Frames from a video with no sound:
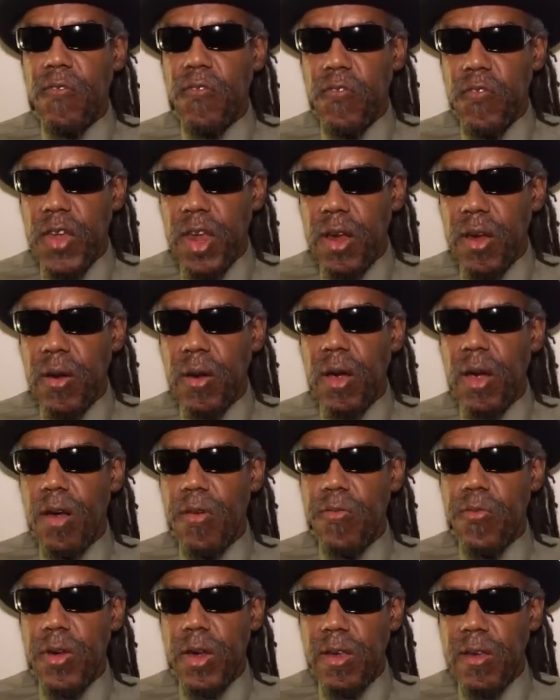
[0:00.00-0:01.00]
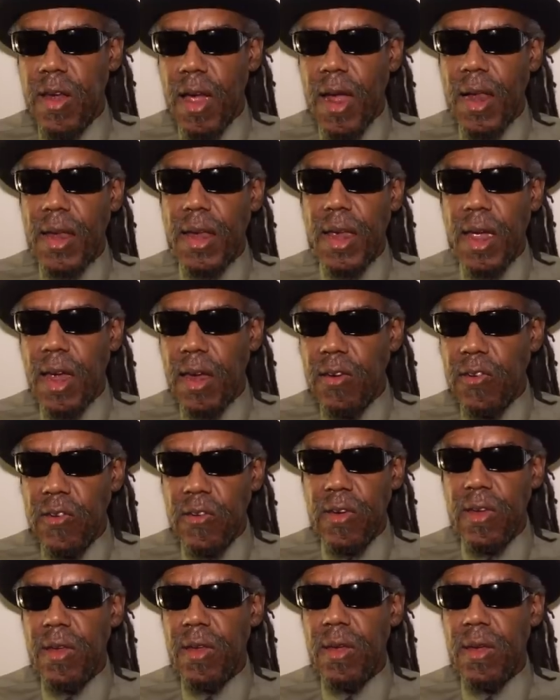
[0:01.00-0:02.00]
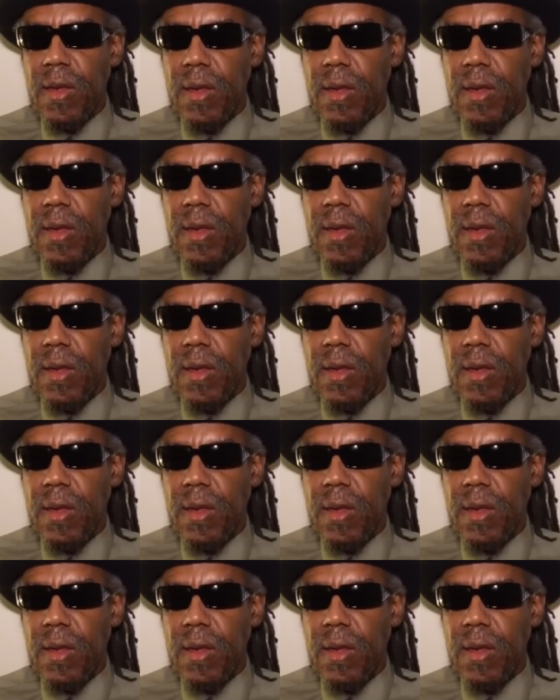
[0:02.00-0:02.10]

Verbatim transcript: fear of retaliation,